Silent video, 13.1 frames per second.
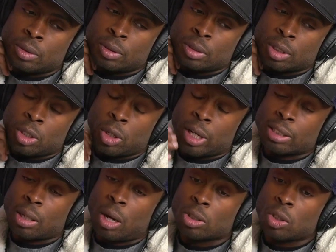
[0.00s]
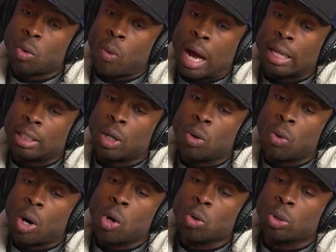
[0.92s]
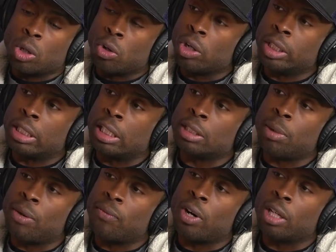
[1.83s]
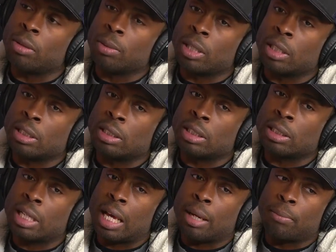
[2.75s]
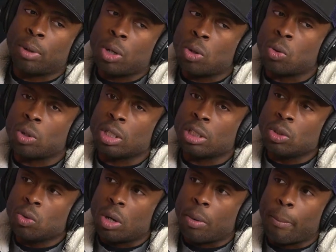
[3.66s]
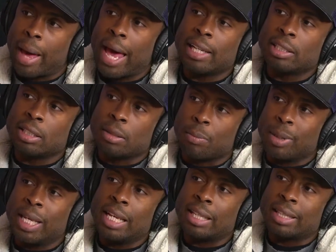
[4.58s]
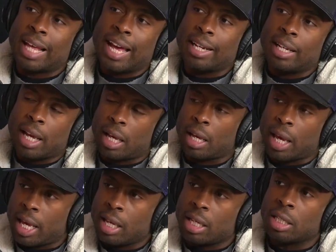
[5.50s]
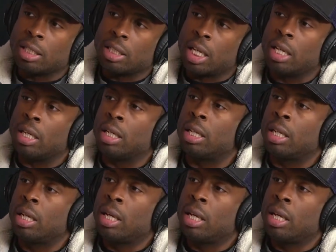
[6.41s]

you know, that's also why I don't hold a grudge against my father, because it's just like, bro, could you imagine being that age and